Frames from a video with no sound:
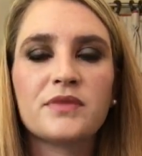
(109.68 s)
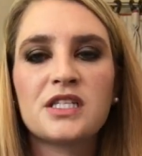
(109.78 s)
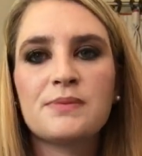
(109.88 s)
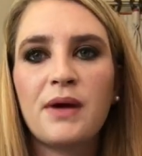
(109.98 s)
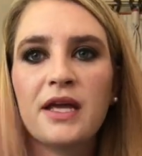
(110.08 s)

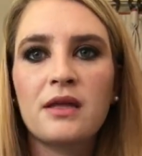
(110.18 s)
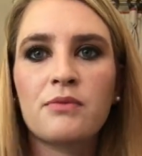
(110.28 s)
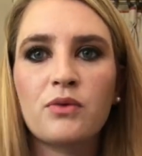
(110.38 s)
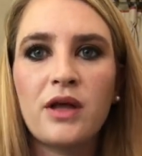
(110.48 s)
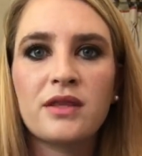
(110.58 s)
displaying them
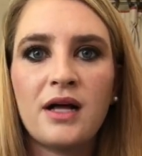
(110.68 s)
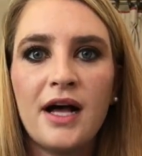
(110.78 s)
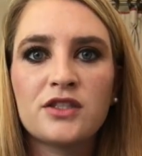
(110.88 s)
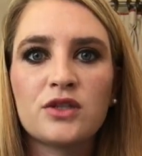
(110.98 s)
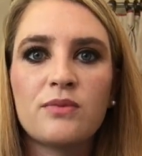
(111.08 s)
throughout the
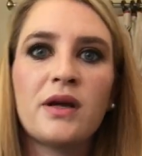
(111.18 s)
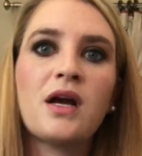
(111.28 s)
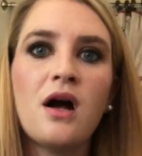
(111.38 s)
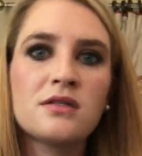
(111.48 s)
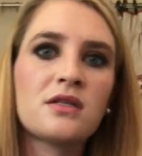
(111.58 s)
classroom, and
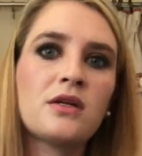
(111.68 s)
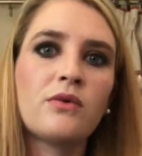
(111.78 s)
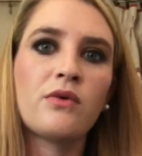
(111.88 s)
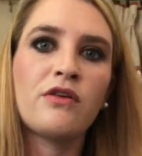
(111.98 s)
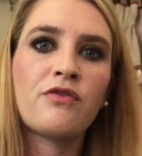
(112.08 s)
constantly
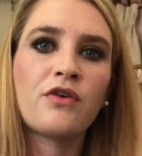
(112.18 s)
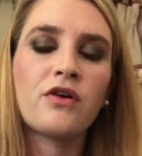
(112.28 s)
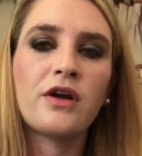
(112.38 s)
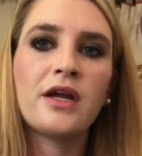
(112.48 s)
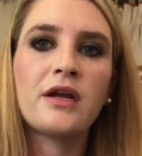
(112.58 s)

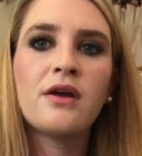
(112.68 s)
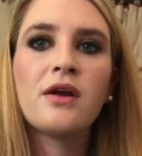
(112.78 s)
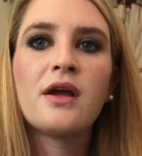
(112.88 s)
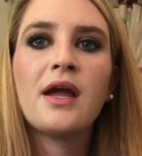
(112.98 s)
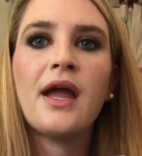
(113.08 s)
referring
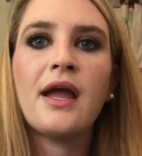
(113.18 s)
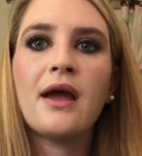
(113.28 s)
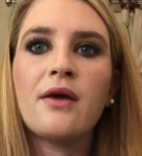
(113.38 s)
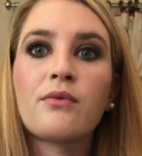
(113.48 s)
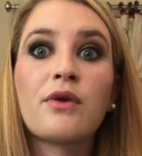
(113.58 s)

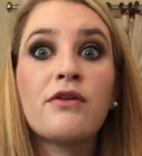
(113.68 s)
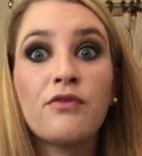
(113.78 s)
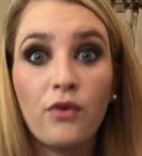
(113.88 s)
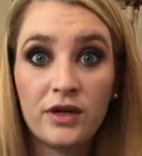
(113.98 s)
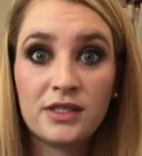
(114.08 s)
and
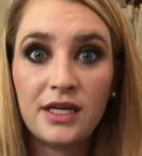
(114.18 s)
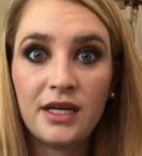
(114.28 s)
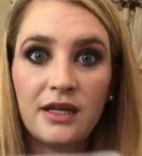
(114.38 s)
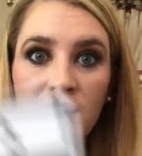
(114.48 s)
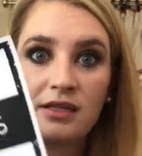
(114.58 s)

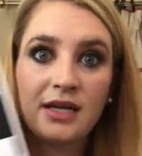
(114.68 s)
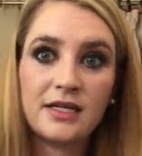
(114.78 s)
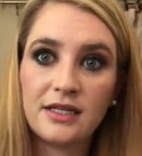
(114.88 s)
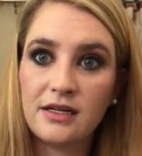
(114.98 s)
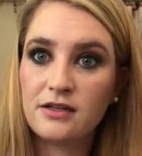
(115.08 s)
reinforcing these
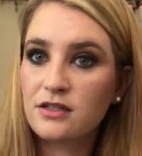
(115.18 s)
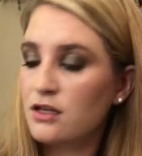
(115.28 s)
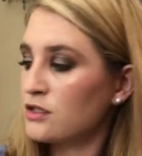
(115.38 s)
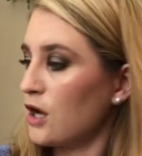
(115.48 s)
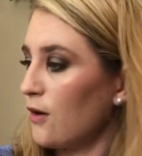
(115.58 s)
ideas.
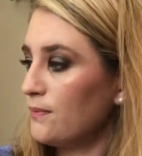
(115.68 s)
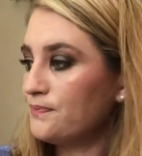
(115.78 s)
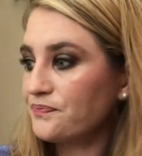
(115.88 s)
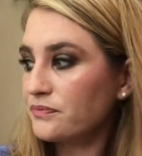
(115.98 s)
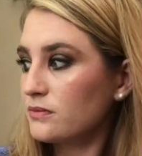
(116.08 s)
So
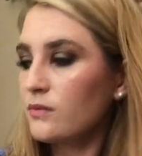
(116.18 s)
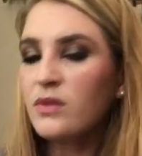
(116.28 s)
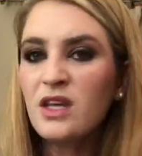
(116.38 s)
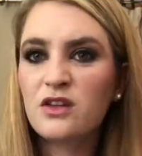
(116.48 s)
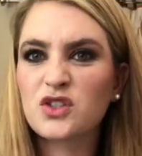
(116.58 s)

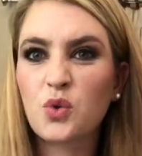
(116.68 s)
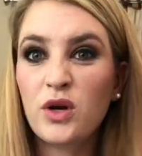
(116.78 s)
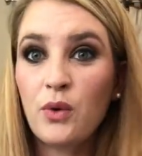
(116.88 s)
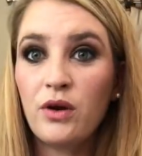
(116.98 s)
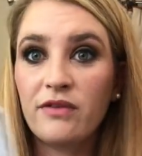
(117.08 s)
here's
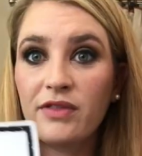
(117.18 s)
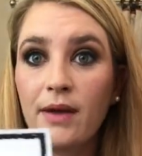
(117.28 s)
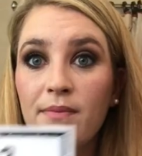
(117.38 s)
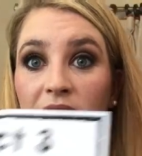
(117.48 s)
21 of them.